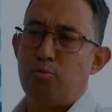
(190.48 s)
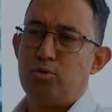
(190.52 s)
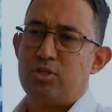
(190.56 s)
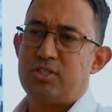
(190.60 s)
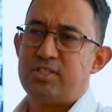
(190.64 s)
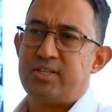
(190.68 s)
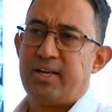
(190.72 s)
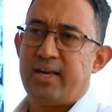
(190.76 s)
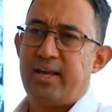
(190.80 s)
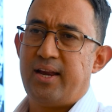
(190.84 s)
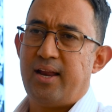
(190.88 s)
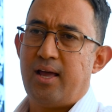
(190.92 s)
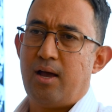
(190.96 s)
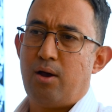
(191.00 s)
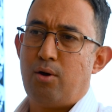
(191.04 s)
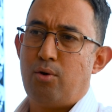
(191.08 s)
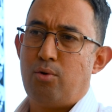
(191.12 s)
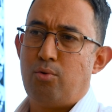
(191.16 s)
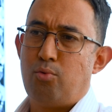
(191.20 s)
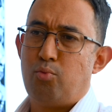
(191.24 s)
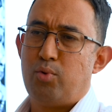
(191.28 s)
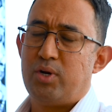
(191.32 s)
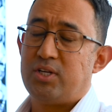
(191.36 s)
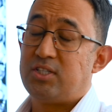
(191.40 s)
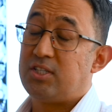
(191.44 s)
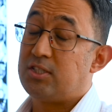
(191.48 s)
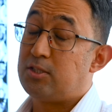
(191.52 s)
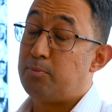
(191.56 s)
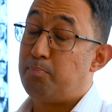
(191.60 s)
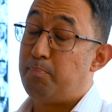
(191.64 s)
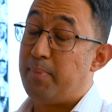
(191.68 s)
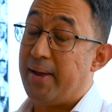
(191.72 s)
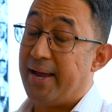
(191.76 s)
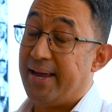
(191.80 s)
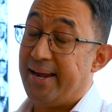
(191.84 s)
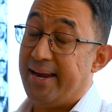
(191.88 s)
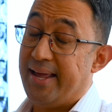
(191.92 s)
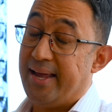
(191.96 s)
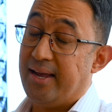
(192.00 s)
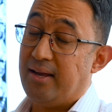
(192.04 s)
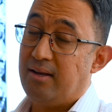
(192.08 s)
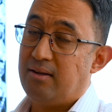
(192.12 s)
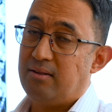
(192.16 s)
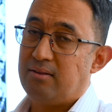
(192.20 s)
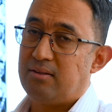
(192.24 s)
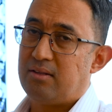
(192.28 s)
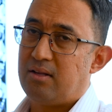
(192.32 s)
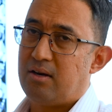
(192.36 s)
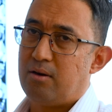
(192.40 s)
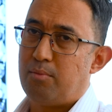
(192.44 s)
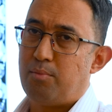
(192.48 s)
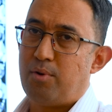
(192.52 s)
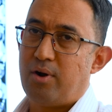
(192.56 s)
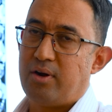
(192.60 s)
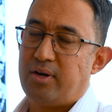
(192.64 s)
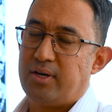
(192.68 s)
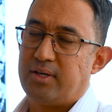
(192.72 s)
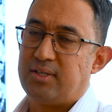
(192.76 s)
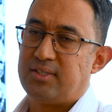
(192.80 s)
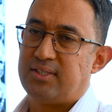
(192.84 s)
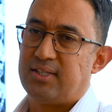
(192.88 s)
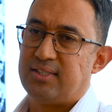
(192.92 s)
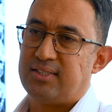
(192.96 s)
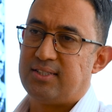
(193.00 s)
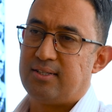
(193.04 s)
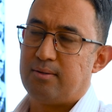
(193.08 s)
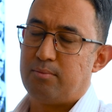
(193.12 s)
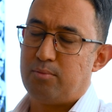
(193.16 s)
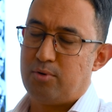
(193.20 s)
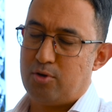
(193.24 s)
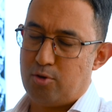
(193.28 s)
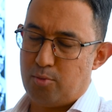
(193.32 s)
would say now we're just beginning the robotic system,